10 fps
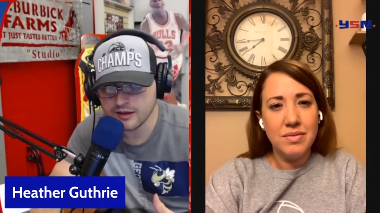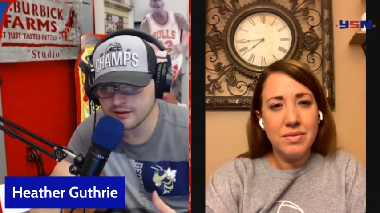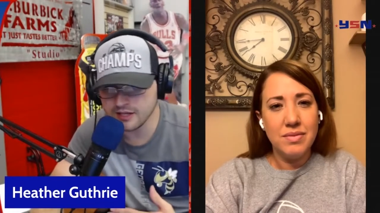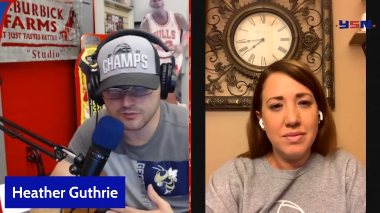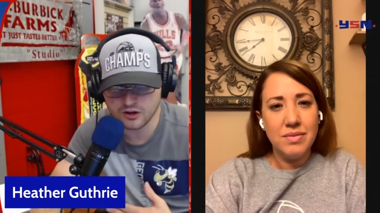
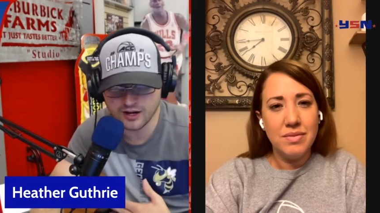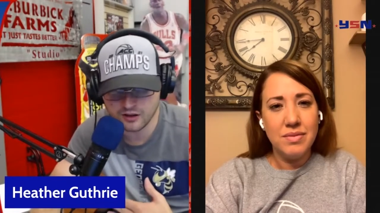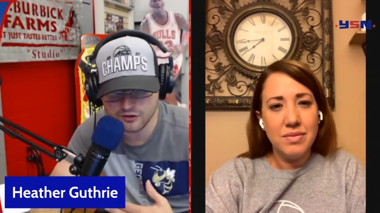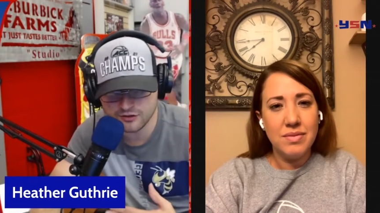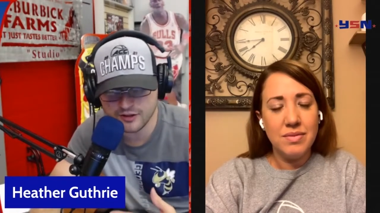Speaker 1: teams are kind of
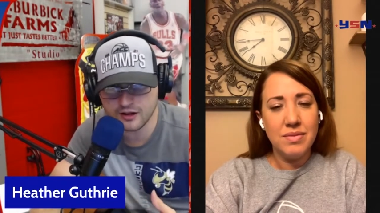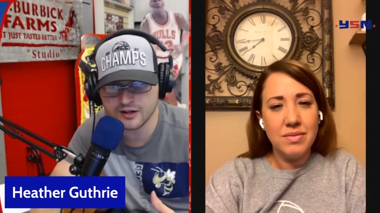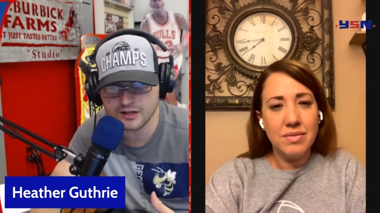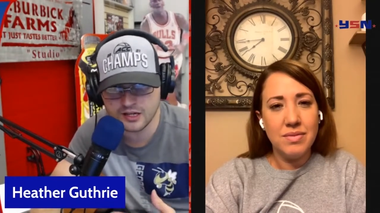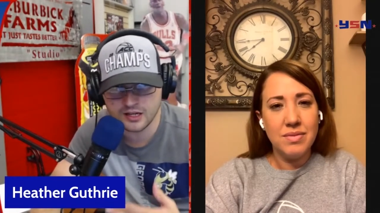losing their
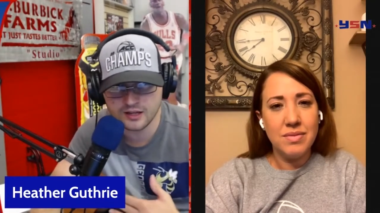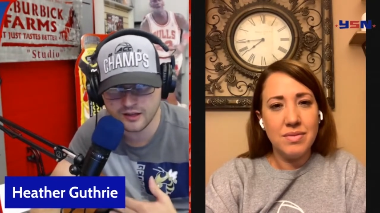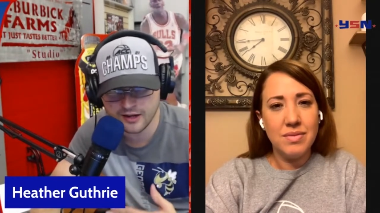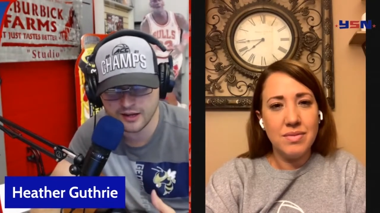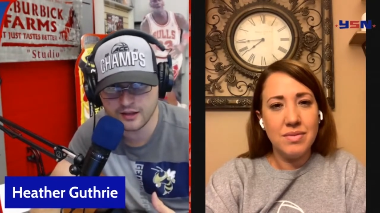conditioning
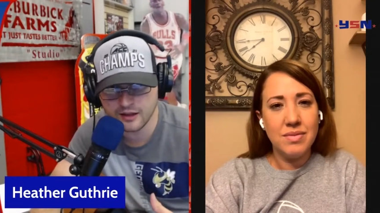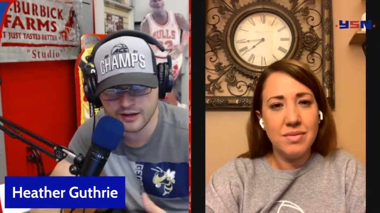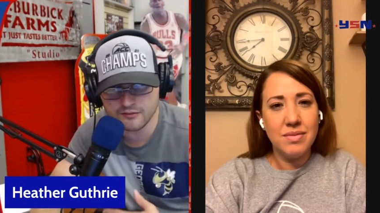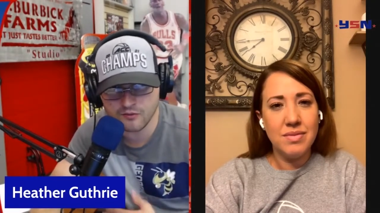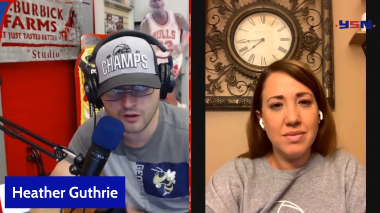late in
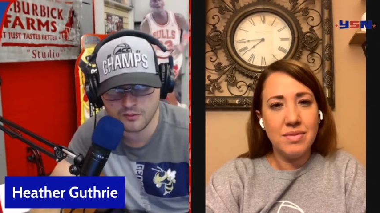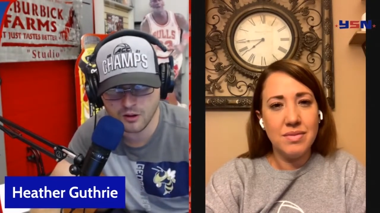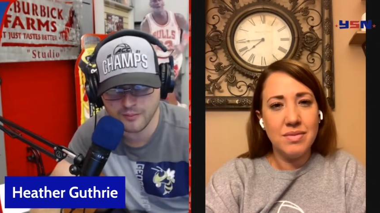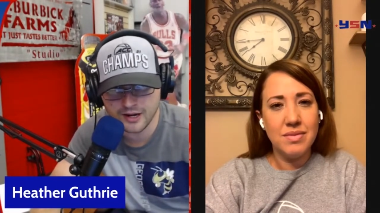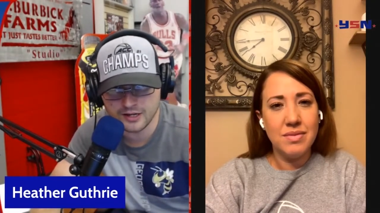late in
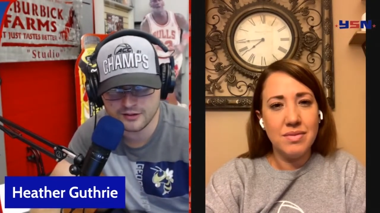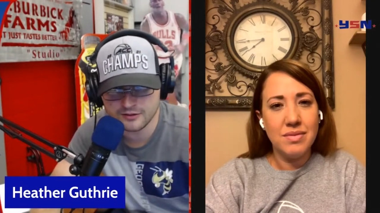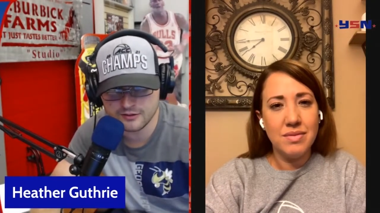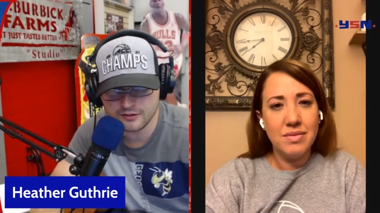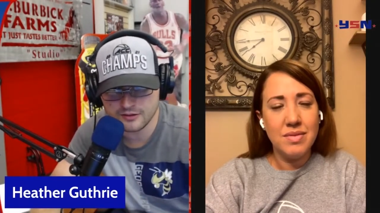volleyball
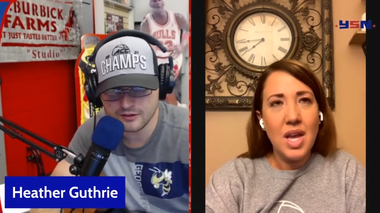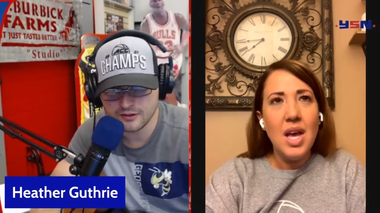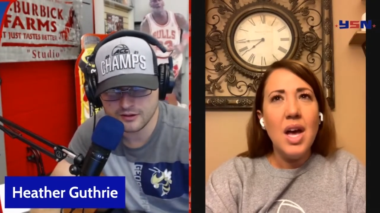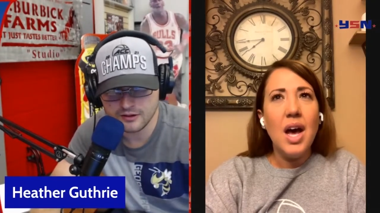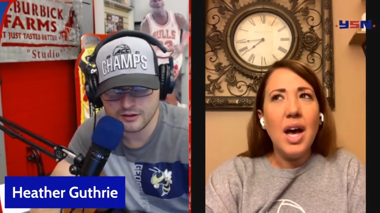matches?
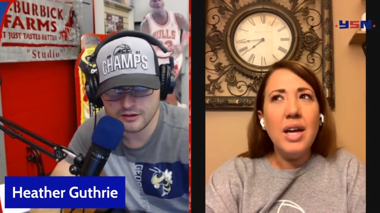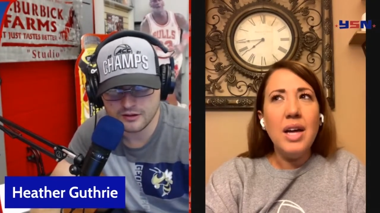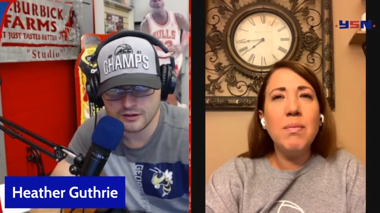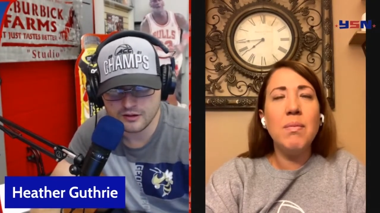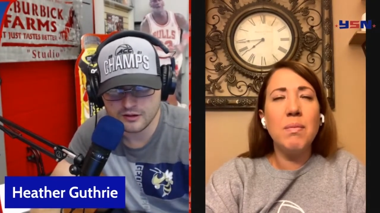
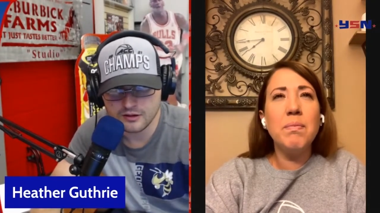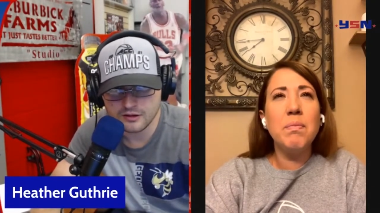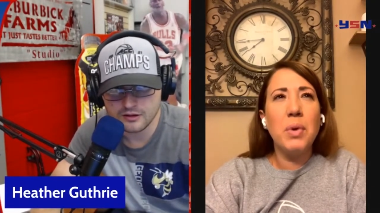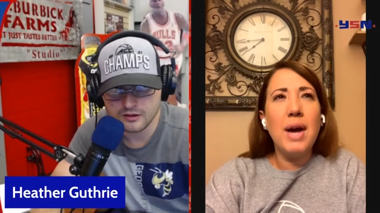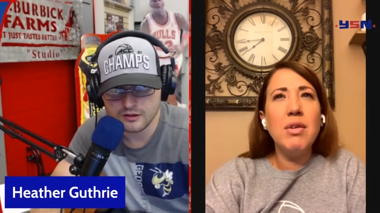
Speaker 2: Um,
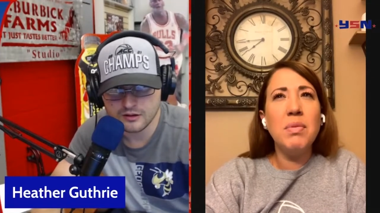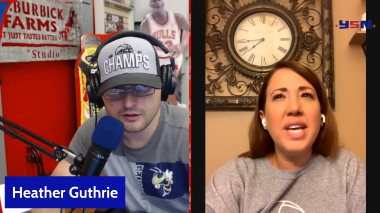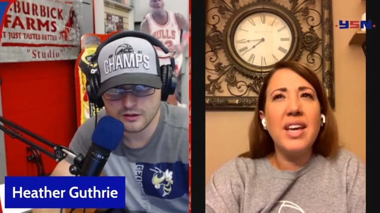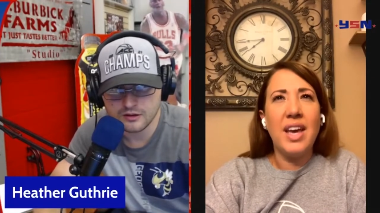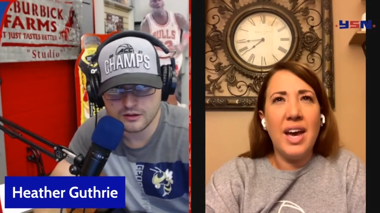
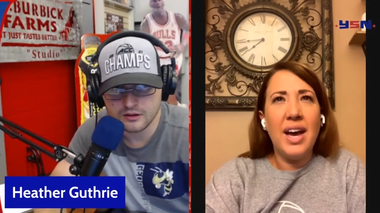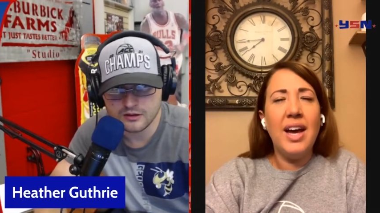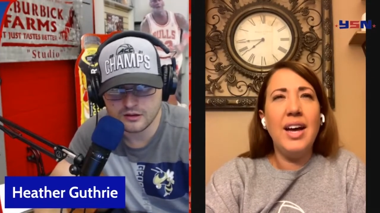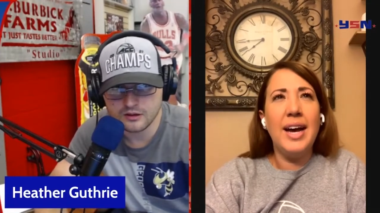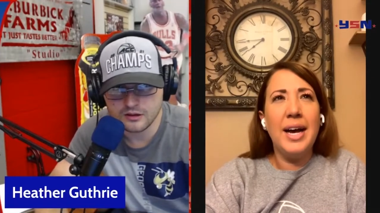probably,
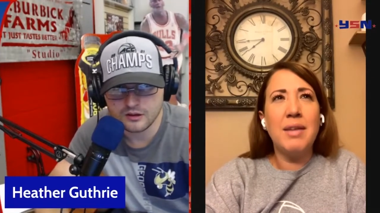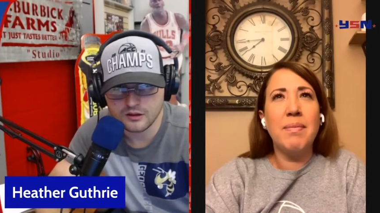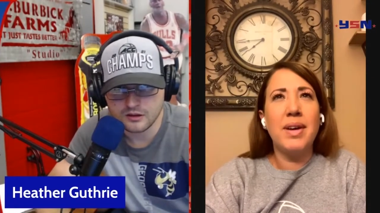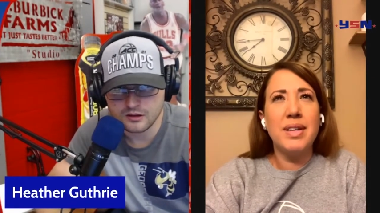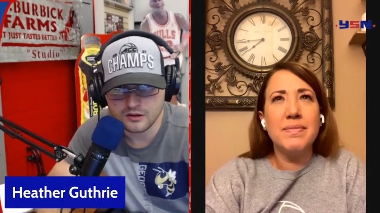yeah.
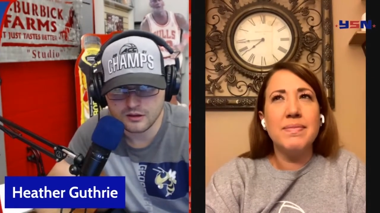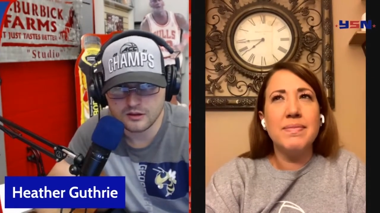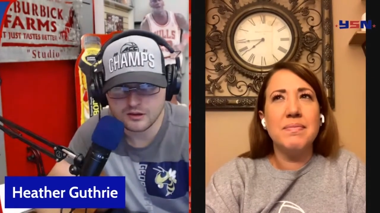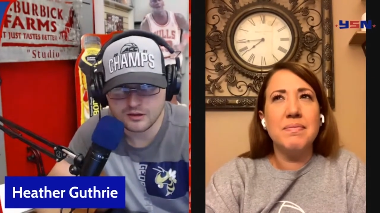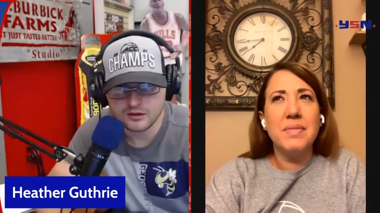Um,
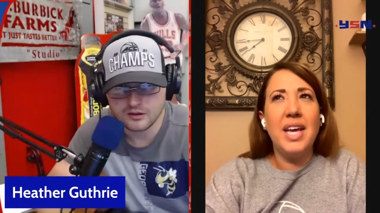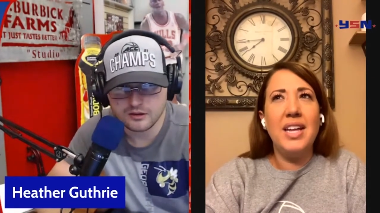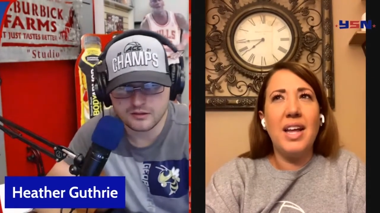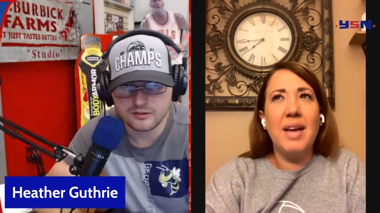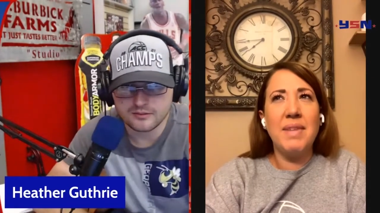
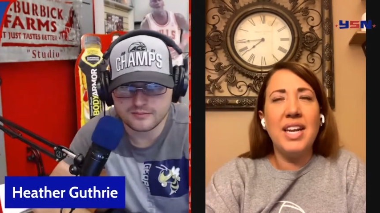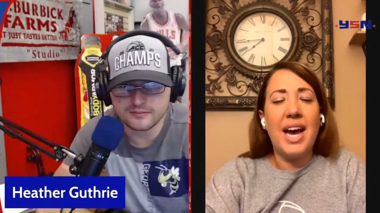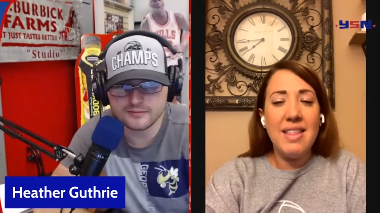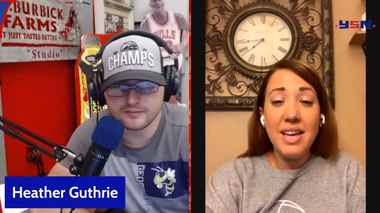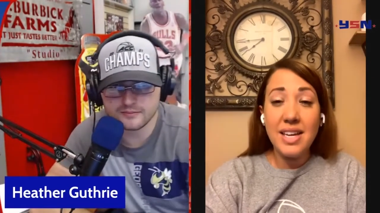it, I
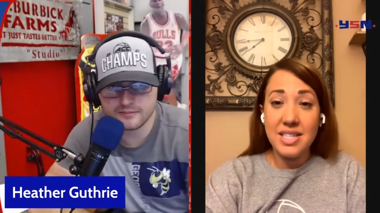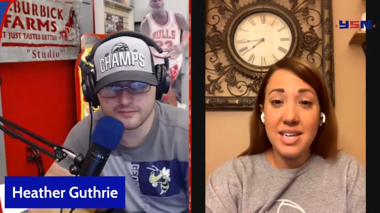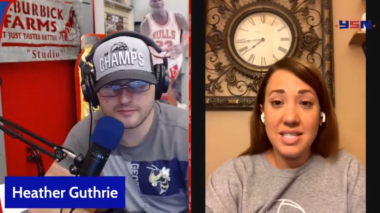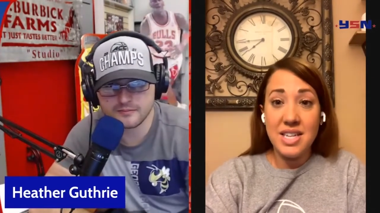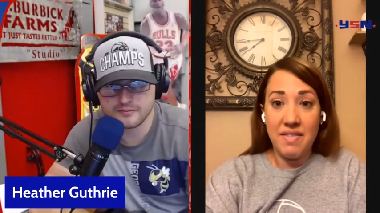mean, I think
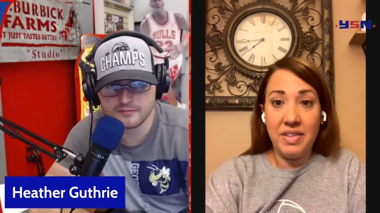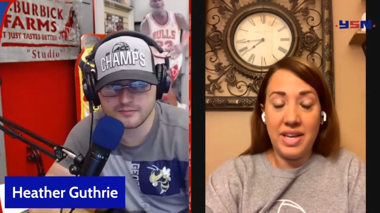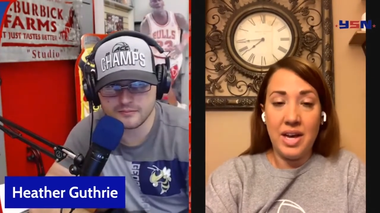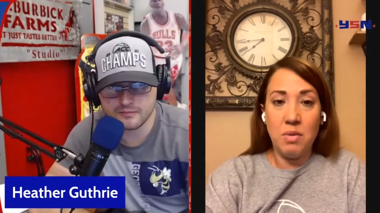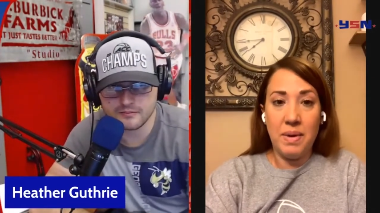it does
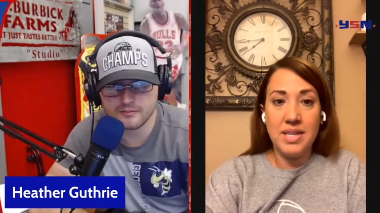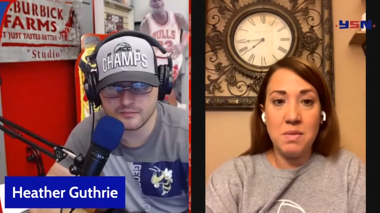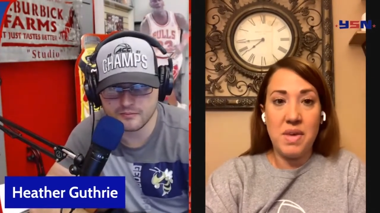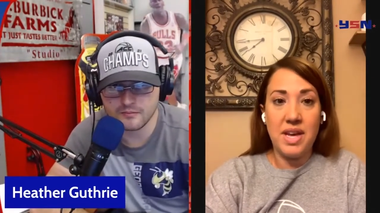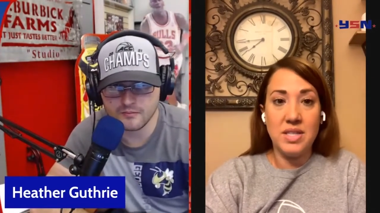definitely
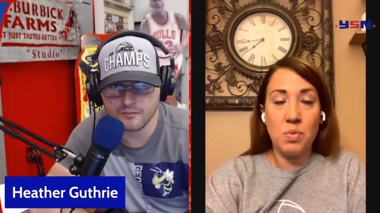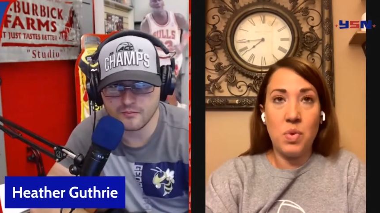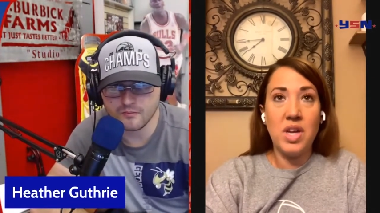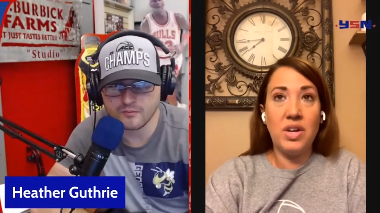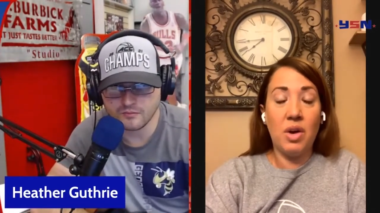help us
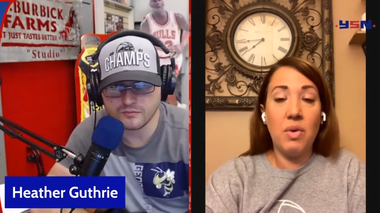because we